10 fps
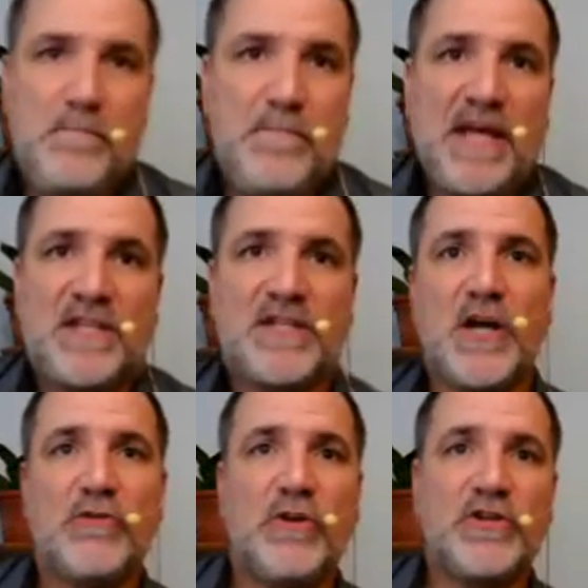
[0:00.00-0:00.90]
based on
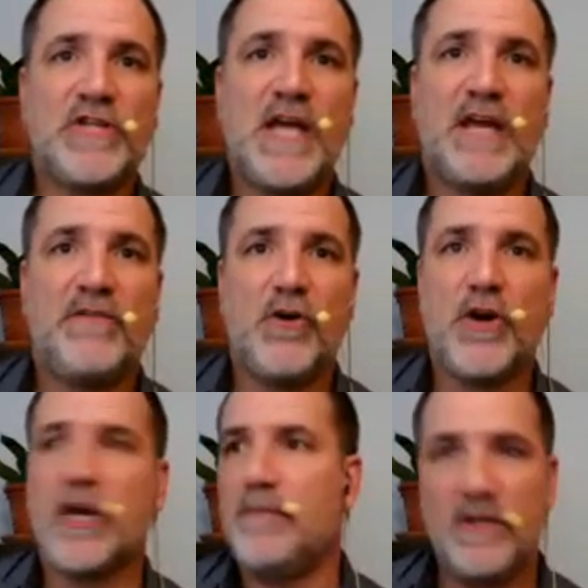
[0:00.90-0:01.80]
your understanding of an
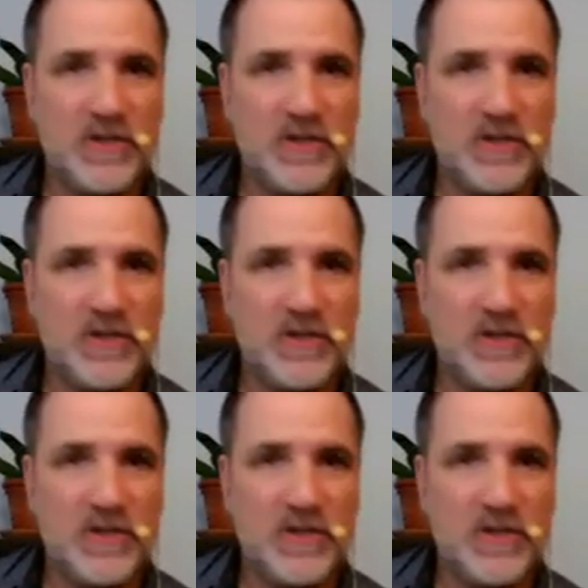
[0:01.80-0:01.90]
argument.